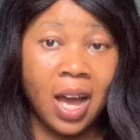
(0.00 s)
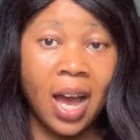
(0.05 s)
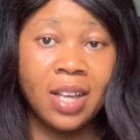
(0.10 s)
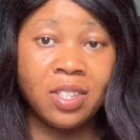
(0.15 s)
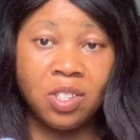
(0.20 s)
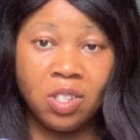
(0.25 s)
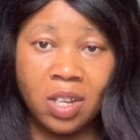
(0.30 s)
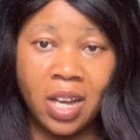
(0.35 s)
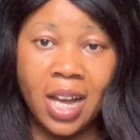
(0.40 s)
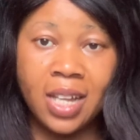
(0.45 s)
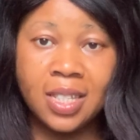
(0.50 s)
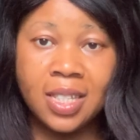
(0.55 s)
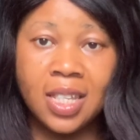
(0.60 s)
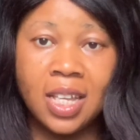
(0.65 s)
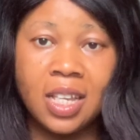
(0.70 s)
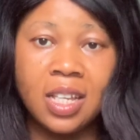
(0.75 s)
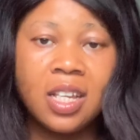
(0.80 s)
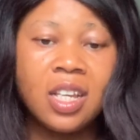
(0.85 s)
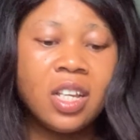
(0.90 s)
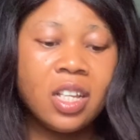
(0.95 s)
As you can
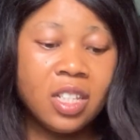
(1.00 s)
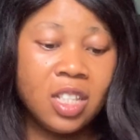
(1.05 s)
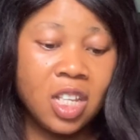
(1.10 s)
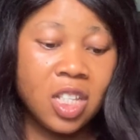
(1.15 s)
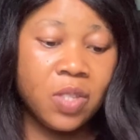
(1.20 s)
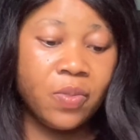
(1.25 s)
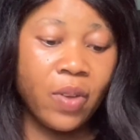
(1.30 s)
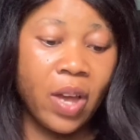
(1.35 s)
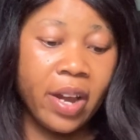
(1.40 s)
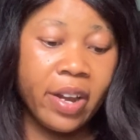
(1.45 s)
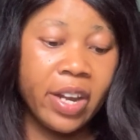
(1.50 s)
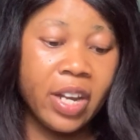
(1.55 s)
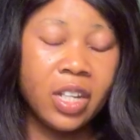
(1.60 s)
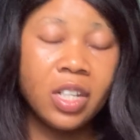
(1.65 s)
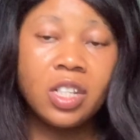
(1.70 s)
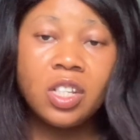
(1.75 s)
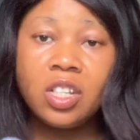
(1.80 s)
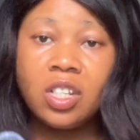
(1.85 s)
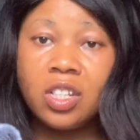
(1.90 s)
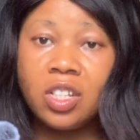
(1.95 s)
see, this
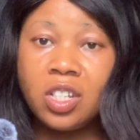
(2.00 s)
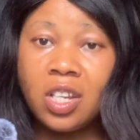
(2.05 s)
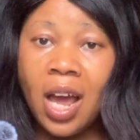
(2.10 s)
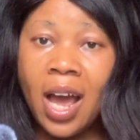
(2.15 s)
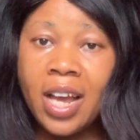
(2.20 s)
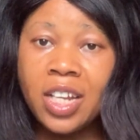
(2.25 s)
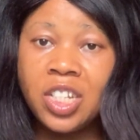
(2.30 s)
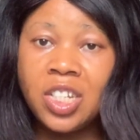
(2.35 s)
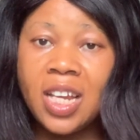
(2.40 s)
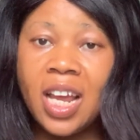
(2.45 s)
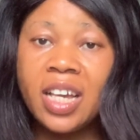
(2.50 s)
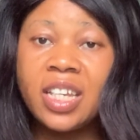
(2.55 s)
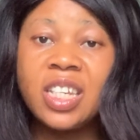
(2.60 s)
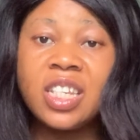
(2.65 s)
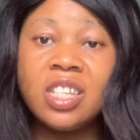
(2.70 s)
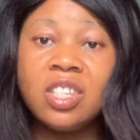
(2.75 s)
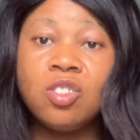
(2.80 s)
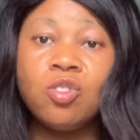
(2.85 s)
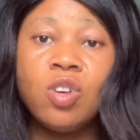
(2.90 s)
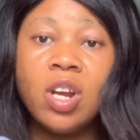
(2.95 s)
very
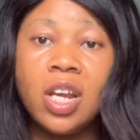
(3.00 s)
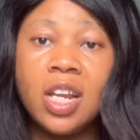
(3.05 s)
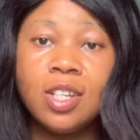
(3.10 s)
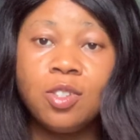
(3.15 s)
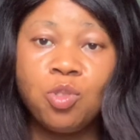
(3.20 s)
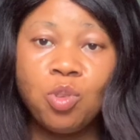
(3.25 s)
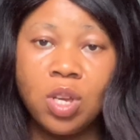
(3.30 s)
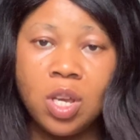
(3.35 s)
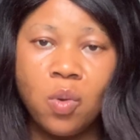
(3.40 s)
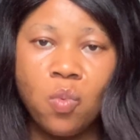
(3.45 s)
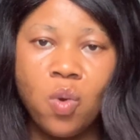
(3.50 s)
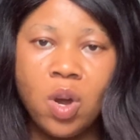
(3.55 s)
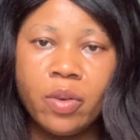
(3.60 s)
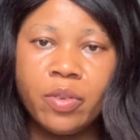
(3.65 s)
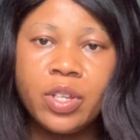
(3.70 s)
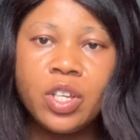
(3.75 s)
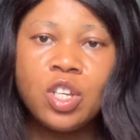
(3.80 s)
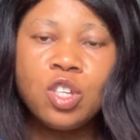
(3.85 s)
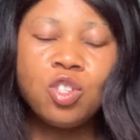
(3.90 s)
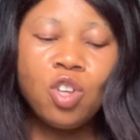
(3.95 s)
hashtag is really doing well.